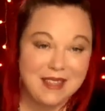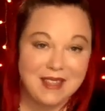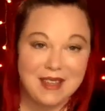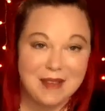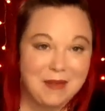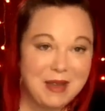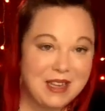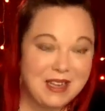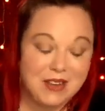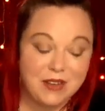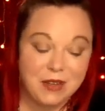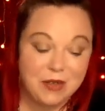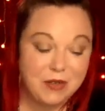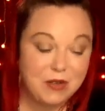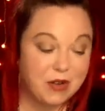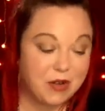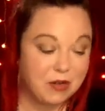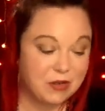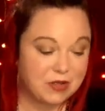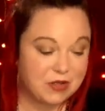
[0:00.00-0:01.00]
I mean, who
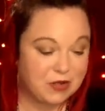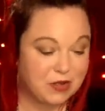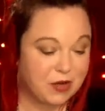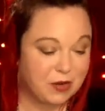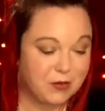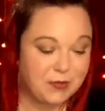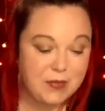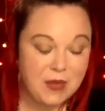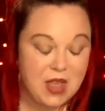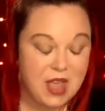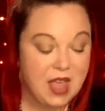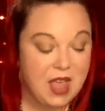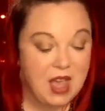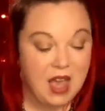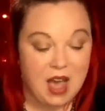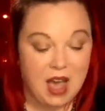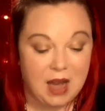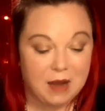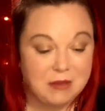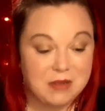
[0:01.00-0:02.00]
knows? So I'm